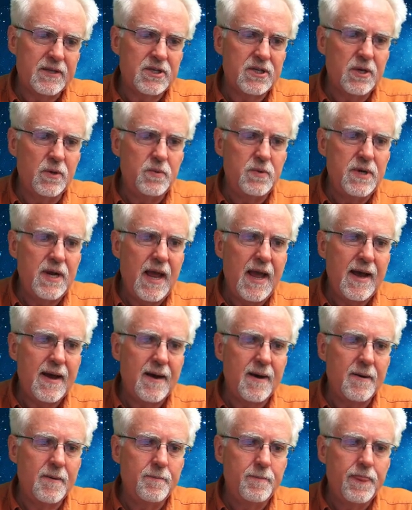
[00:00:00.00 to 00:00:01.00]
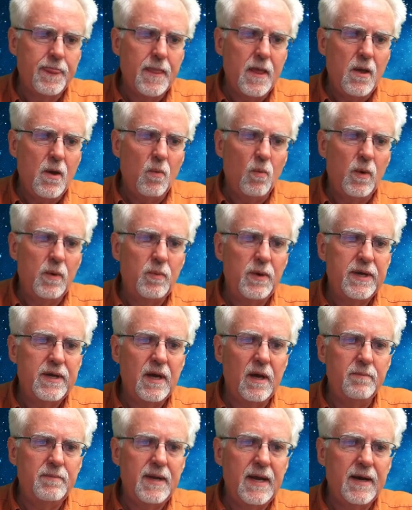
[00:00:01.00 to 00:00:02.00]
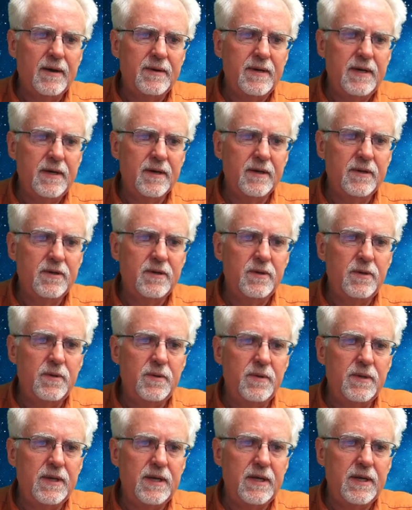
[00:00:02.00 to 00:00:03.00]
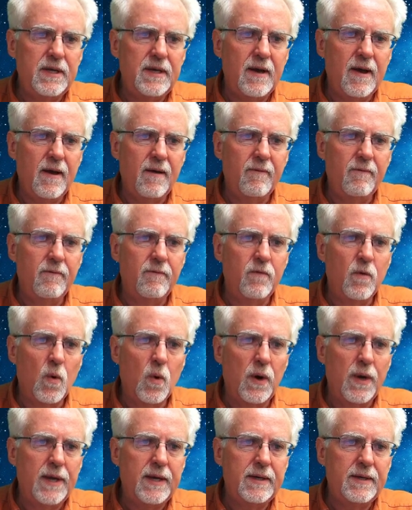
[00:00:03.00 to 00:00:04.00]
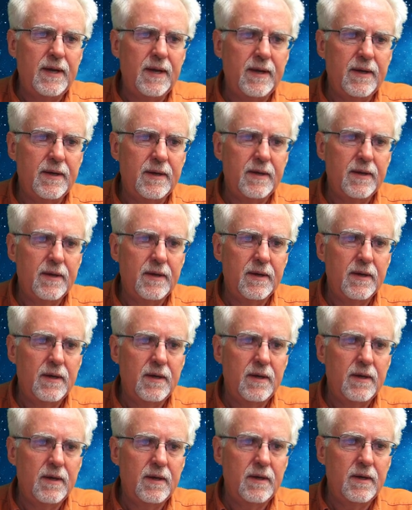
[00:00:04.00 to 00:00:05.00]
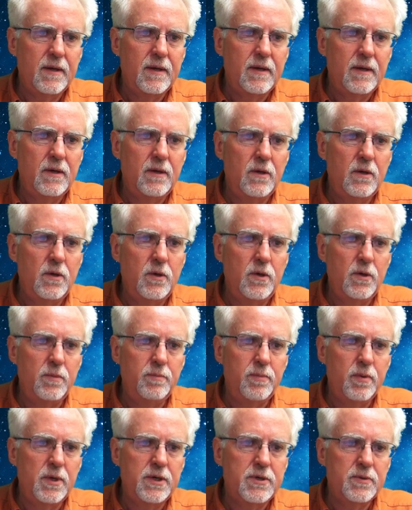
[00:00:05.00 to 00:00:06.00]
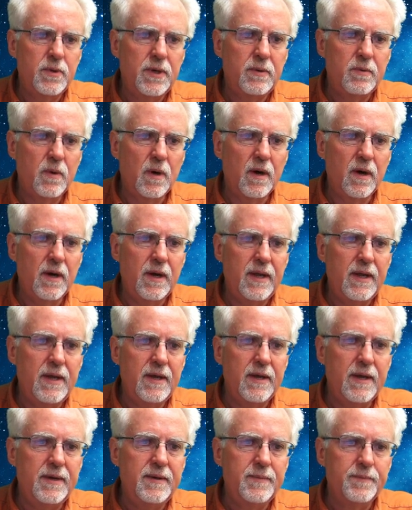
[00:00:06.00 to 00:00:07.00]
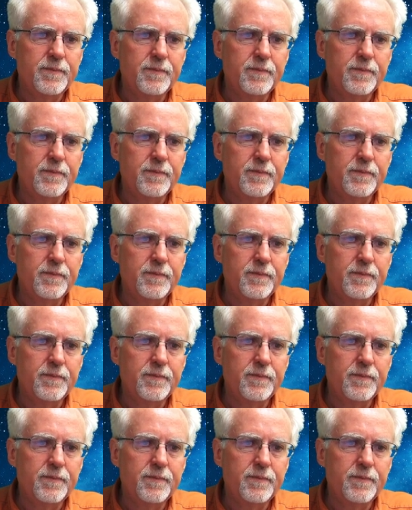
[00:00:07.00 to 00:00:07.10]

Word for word: So now when we come down here to the void loop, which we were in,